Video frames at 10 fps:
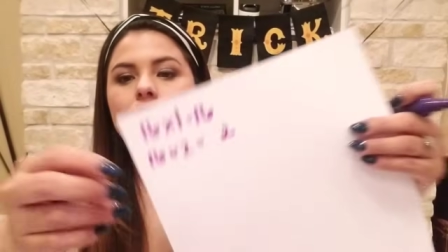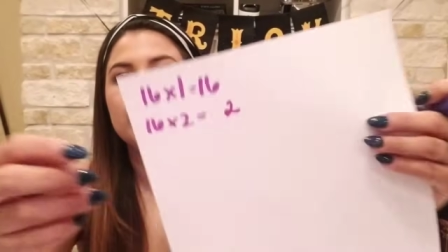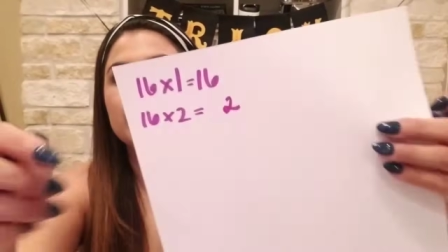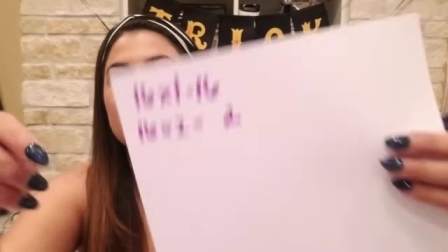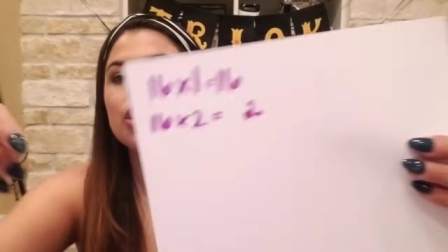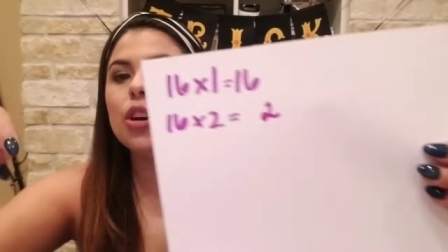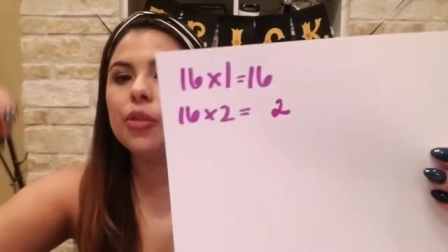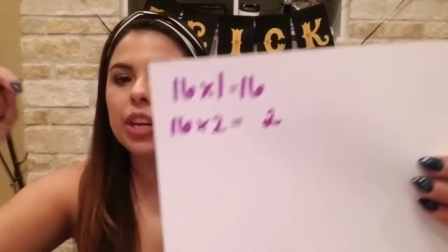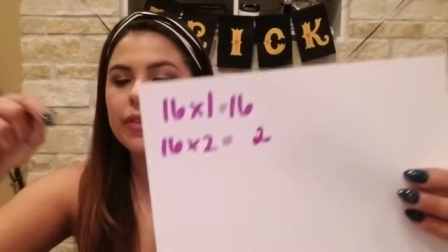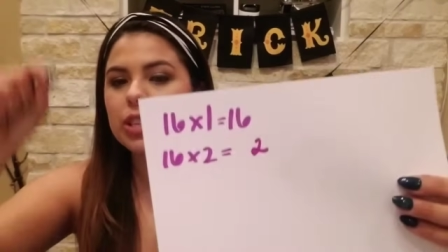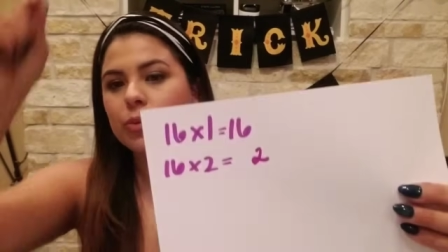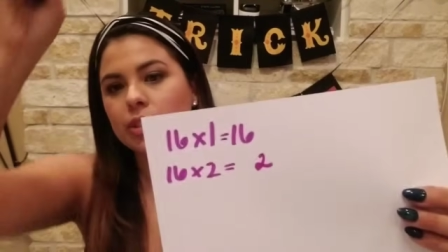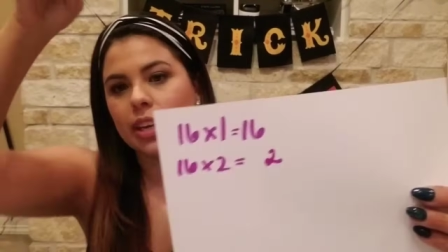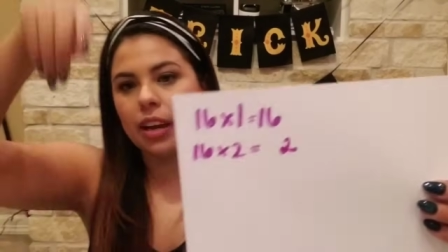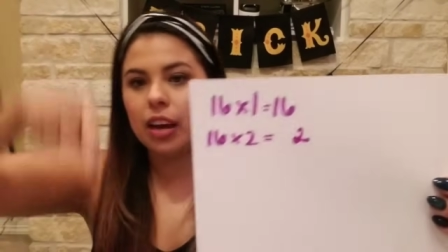because I know that if this was
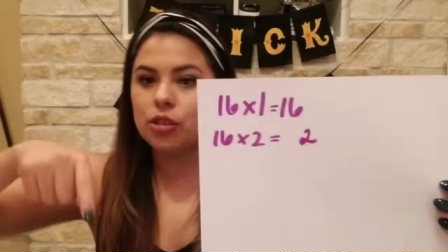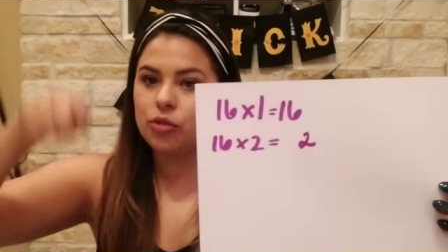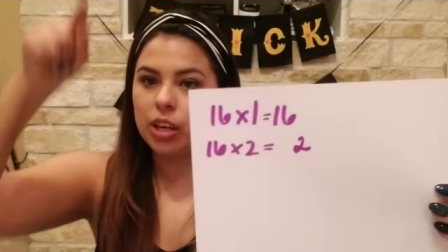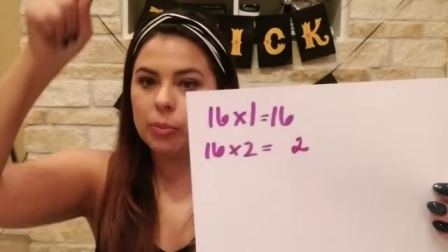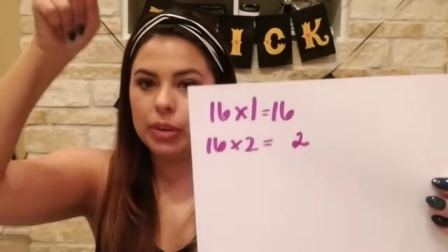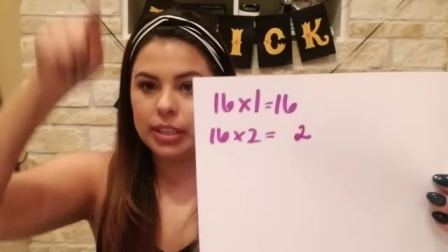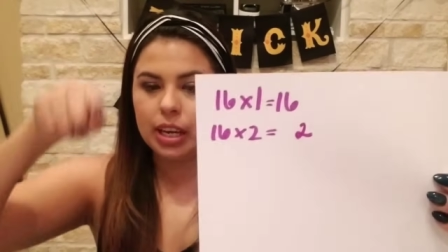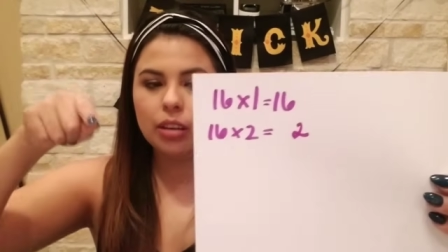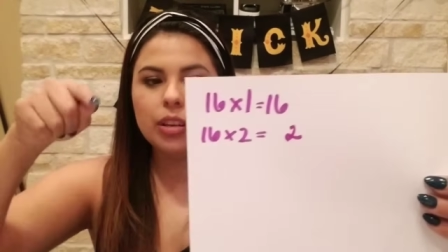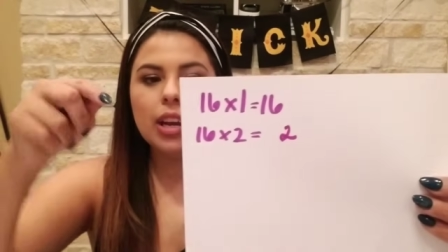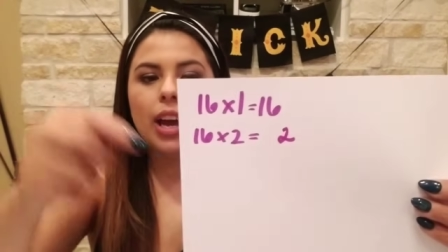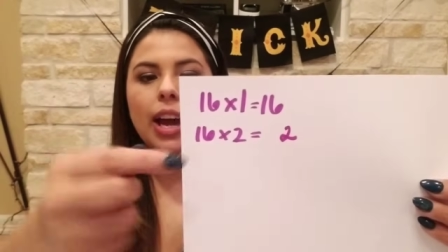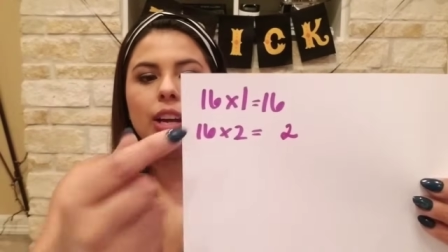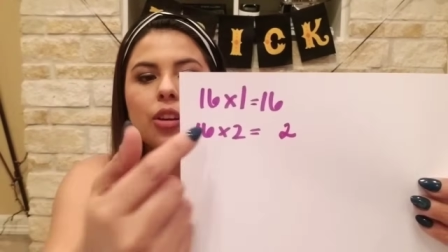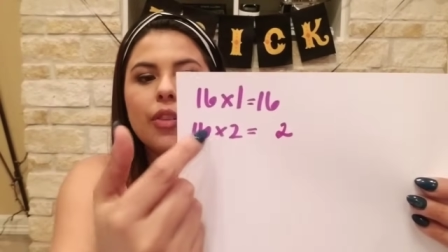like straight up and down,
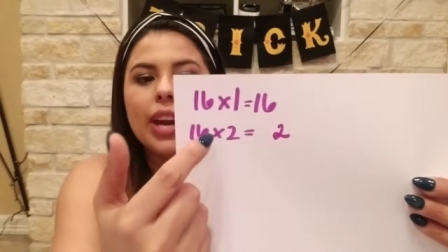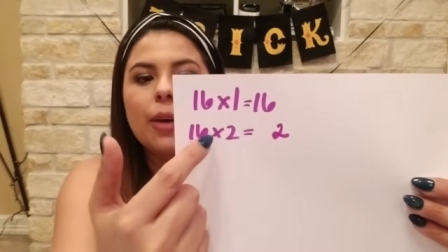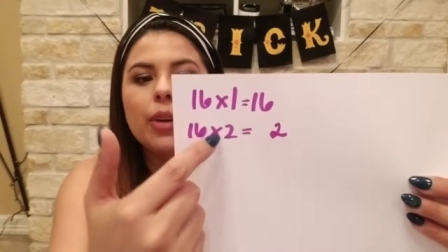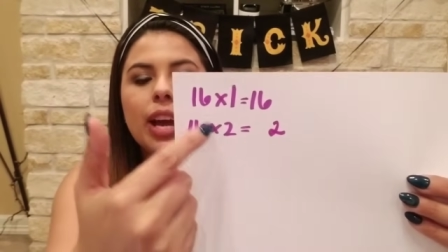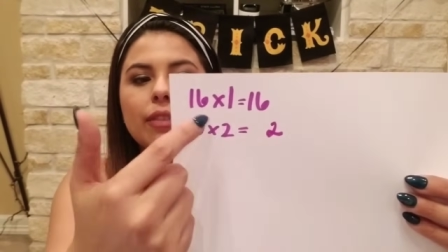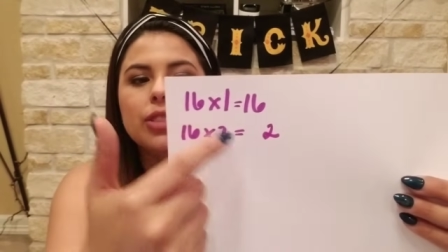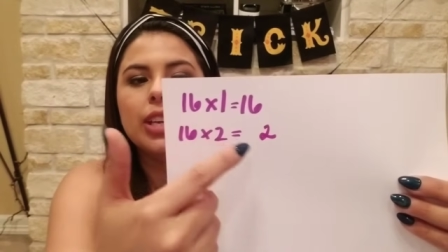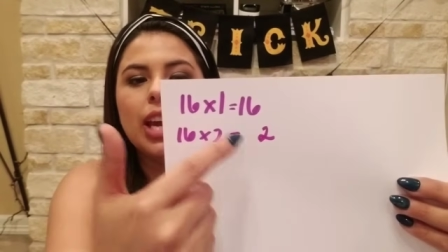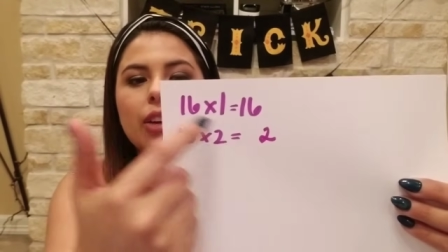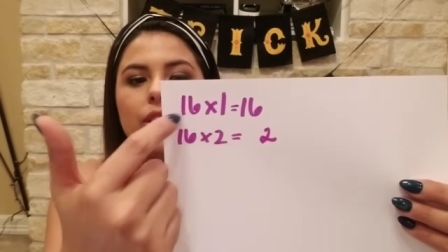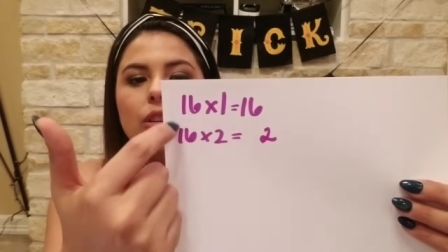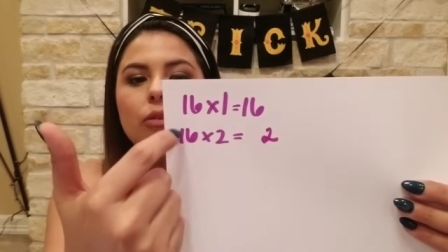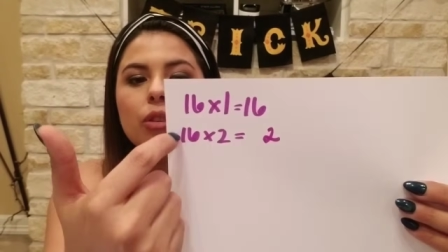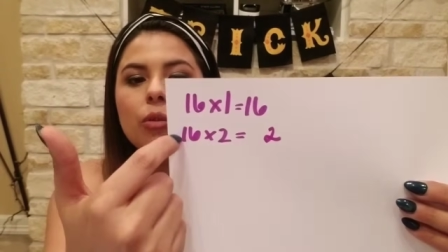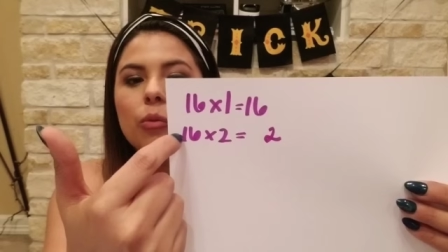I know that I would have to carry
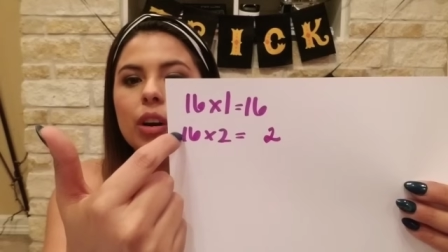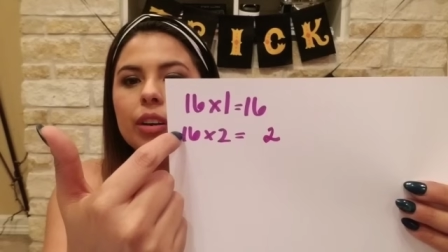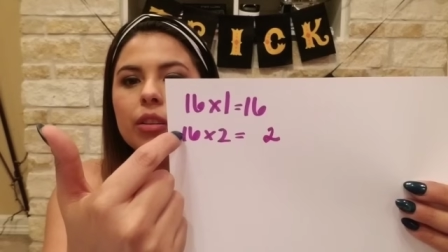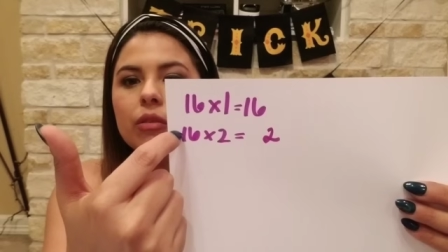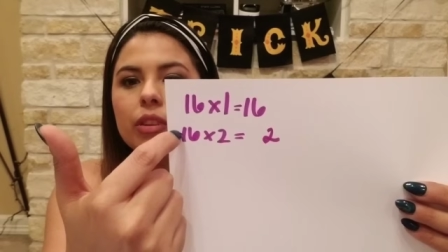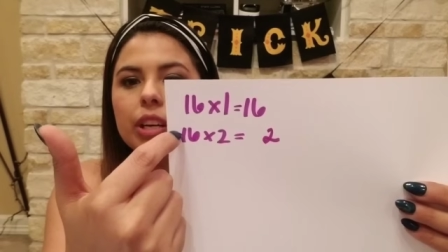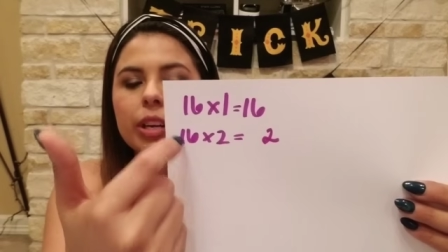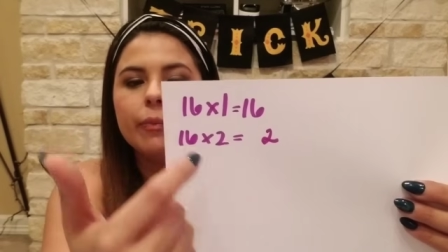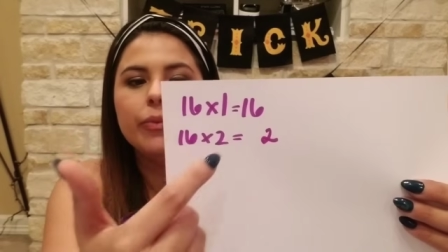over a 1 over here.